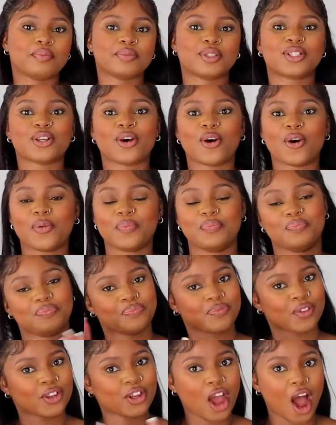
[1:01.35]
So
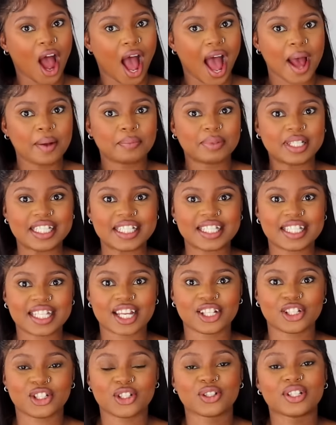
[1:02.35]
yeah, please
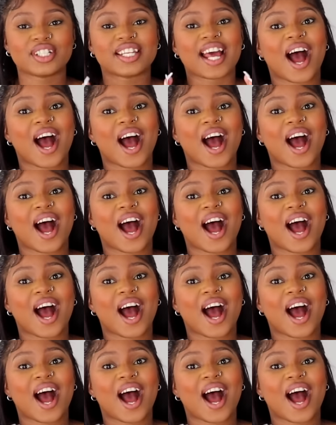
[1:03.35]
stay tuned.